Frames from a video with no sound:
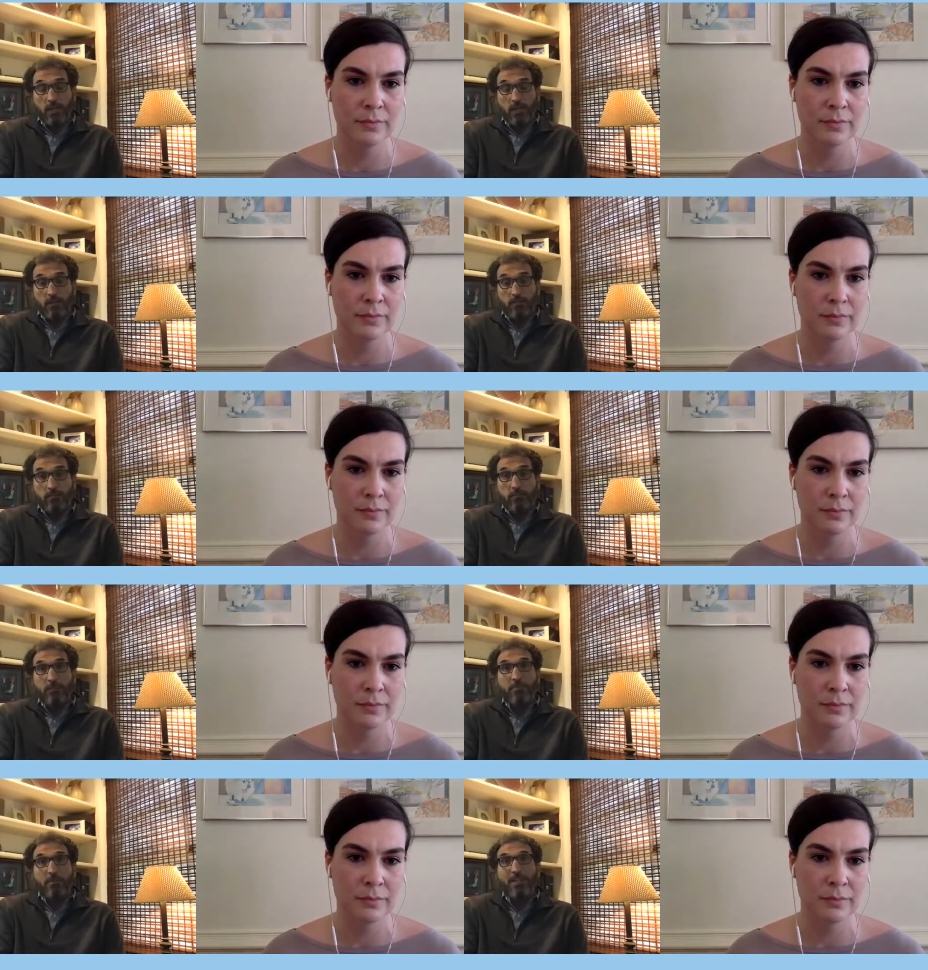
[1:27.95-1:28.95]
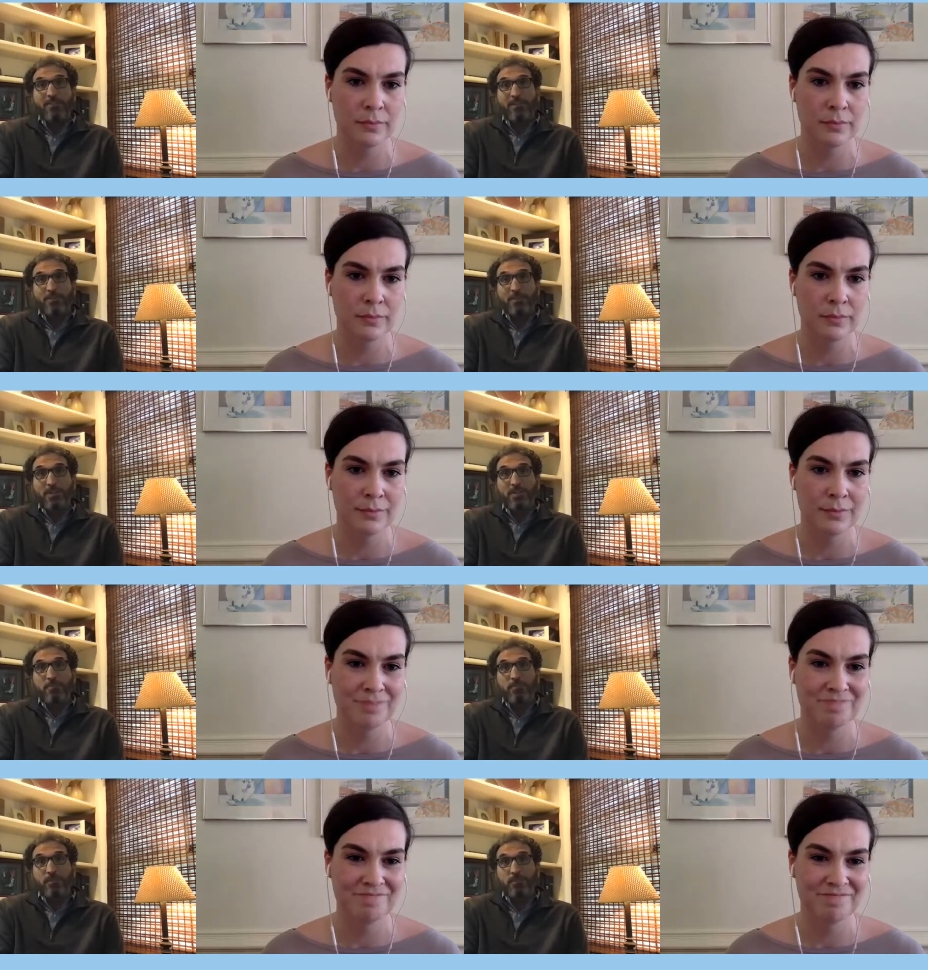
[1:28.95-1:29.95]
Speaker 1: Uh, and many of those
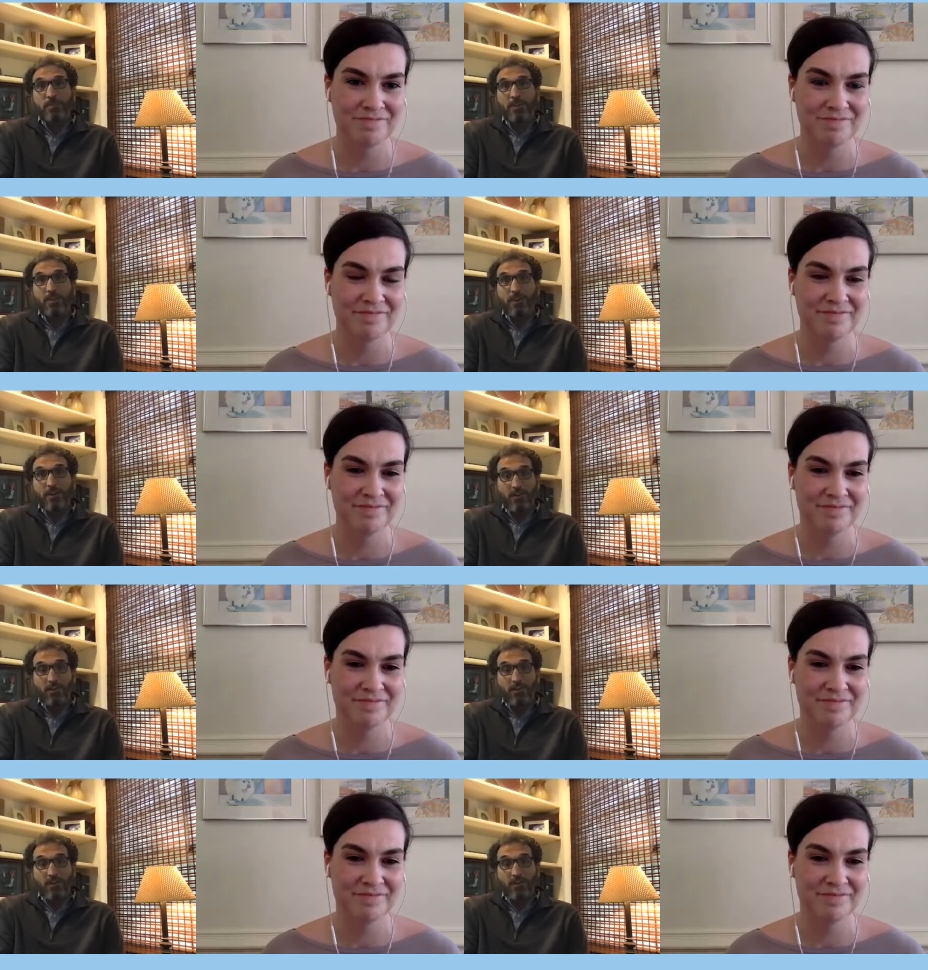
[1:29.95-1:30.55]
customers are